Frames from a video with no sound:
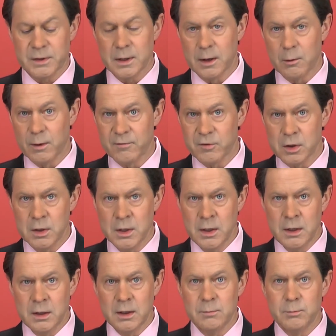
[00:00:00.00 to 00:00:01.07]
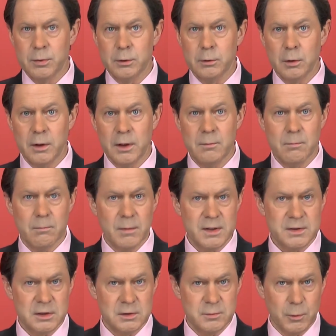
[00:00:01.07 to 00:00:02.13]
However, employee
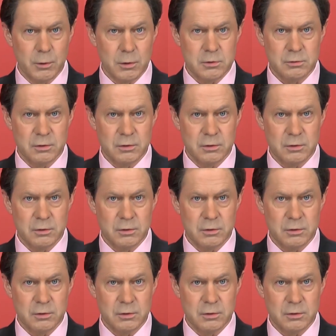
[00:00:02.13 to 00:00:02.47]
message boards